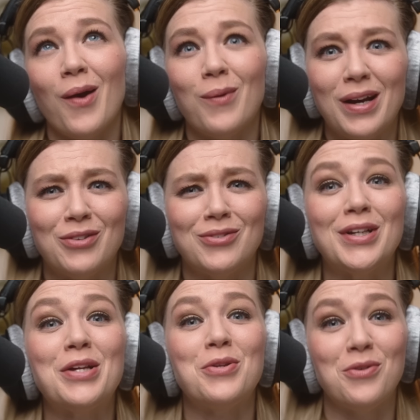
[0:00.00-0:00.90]
Well,
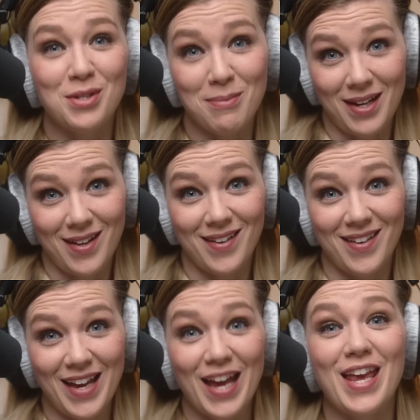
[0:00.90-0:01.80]
new to me,
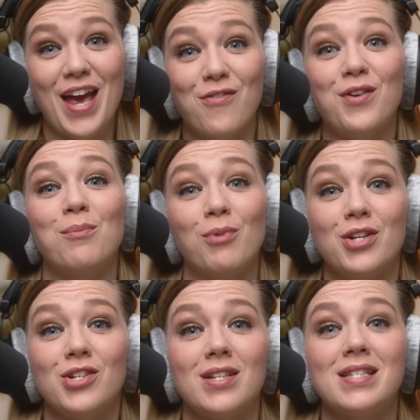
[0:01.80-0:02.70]
Kevin
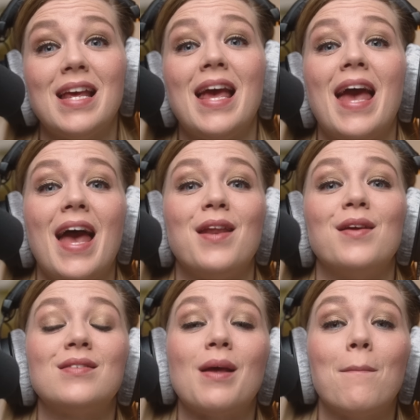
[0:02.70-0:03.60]
Bridges and
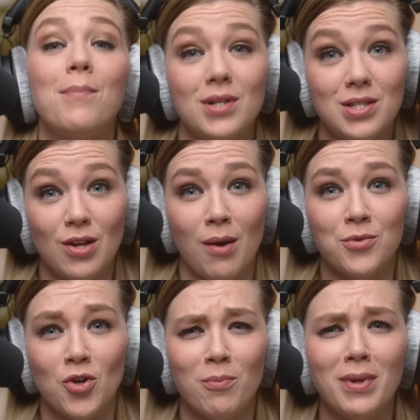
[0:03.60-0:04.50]
his bus stop
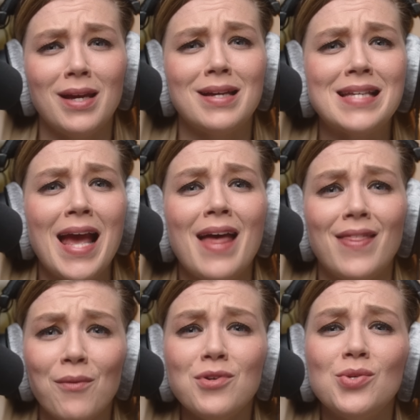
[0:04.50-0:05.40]
joke, because
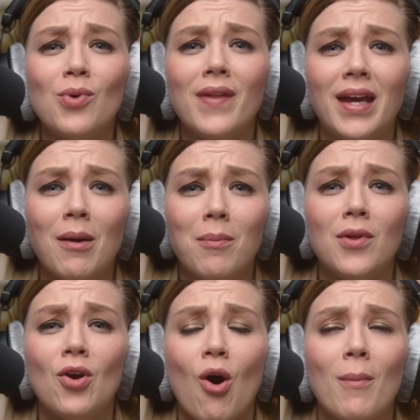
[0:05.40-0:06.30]
that was the one that came up in the
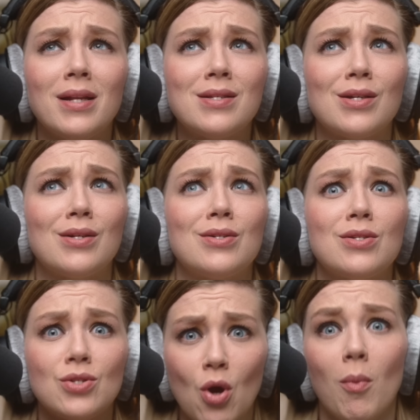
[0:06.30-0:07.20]
comments
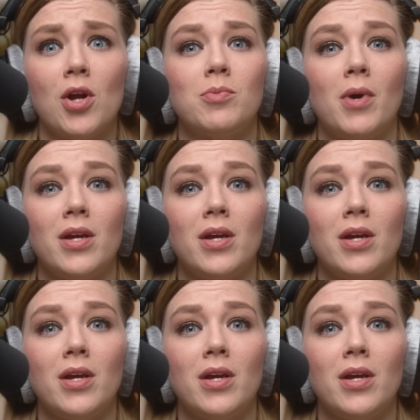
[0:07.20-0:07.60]
so much by you